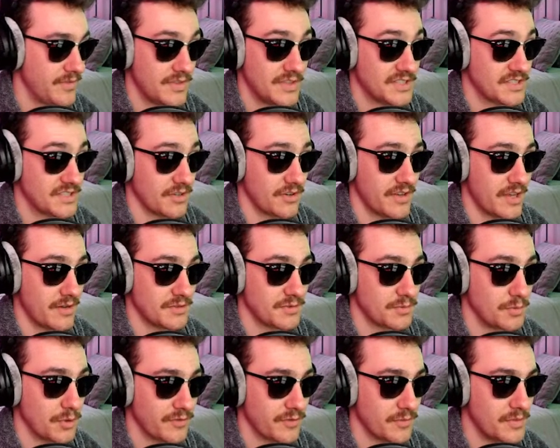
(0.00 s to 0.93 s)
Sorry, that
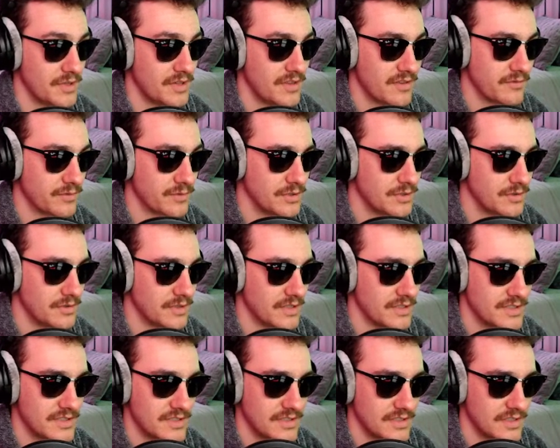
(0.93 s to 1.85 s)
was more for me than for you
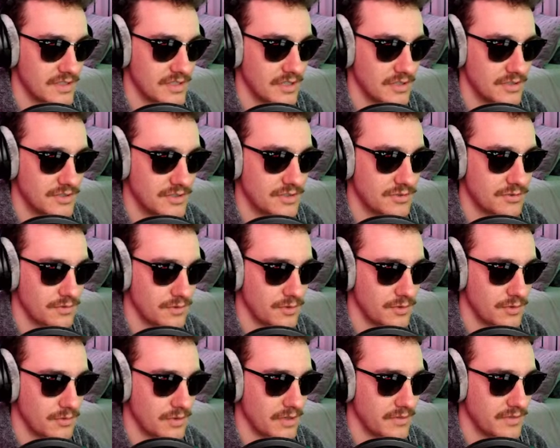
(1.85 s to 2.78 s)
guys. Just
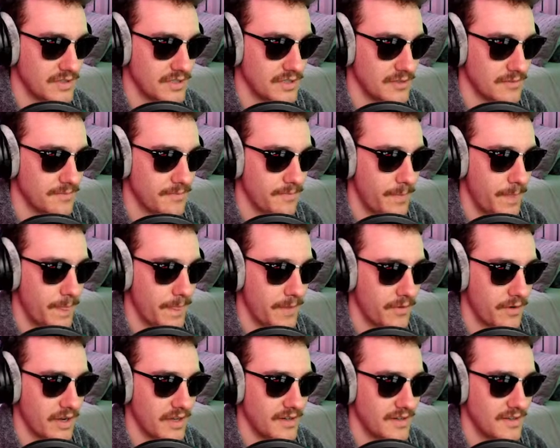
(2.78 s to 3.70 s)
reviewing what I've done.
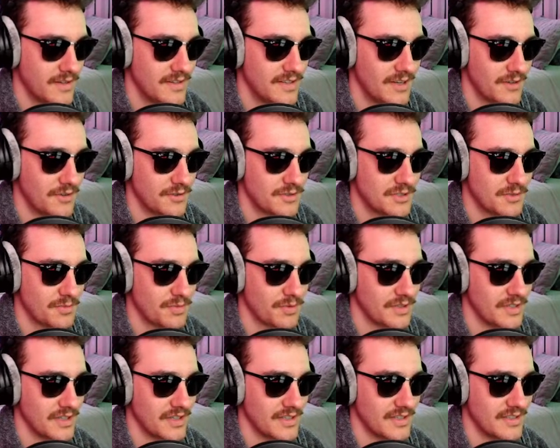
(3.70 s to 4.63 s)
All right, now here's the
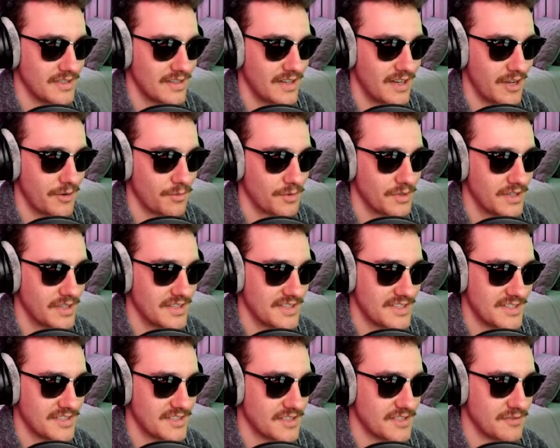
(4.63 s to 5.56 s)
Prion. I
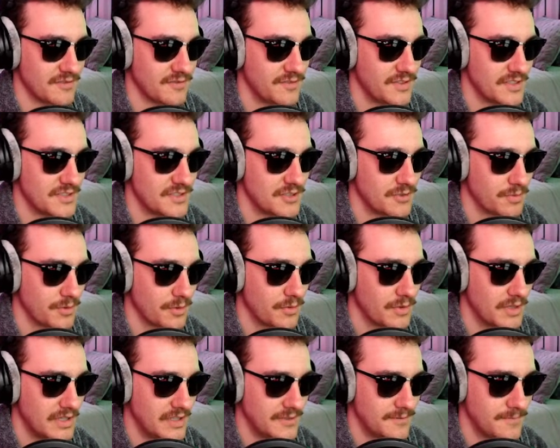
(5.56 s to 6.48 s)
realize this doesn't fit super
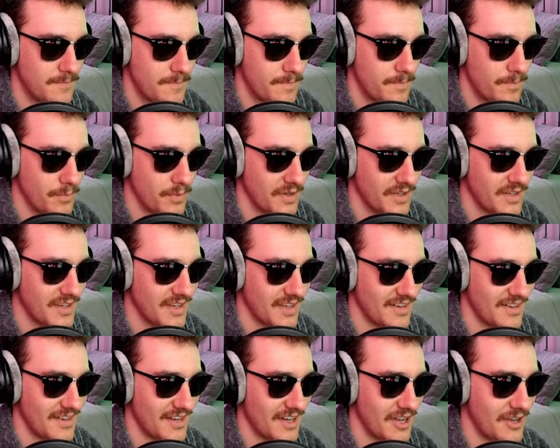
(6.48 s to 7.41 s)
well, but
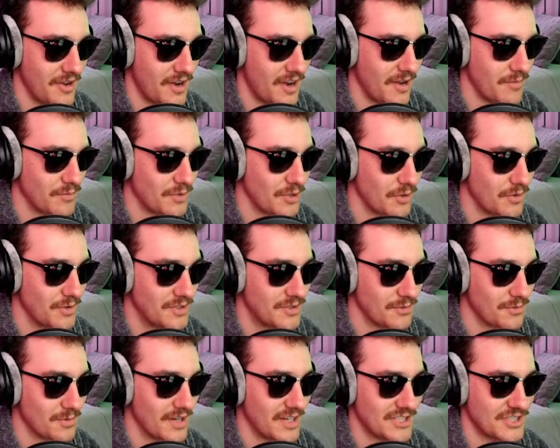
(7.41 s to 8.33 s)
again, I'm going
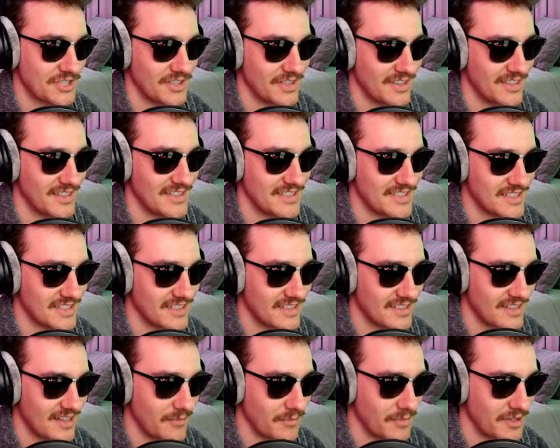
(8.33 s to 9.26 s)
to rationalize
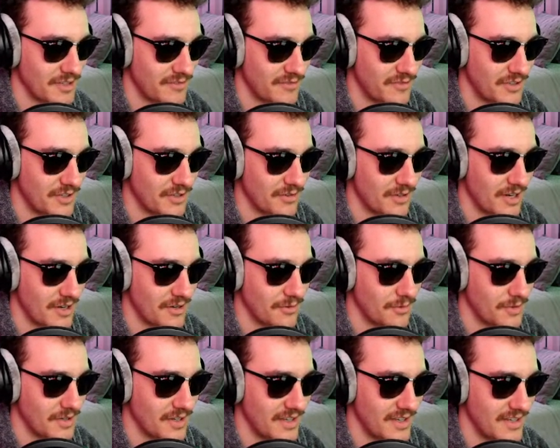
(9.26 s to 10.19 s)
it. I'm going to figure out
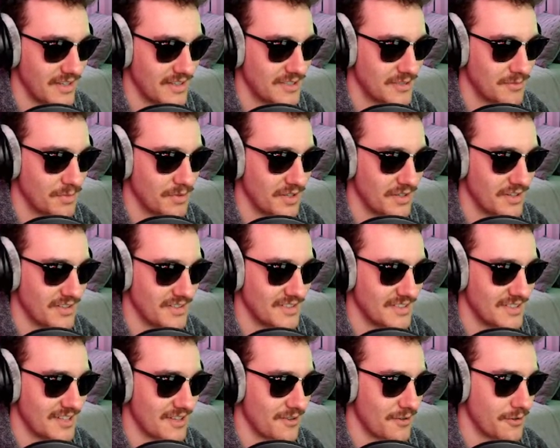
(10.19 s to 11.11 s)
a way to put it all
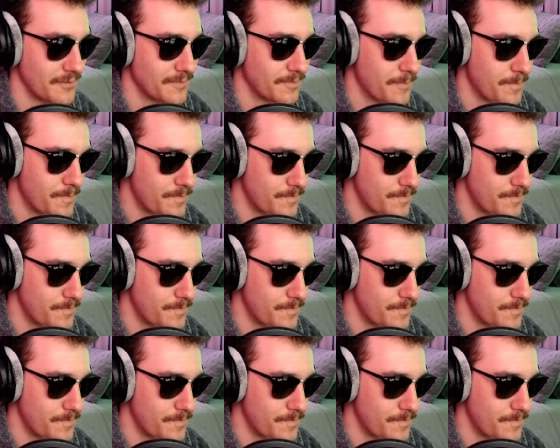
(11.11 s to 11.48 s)
together.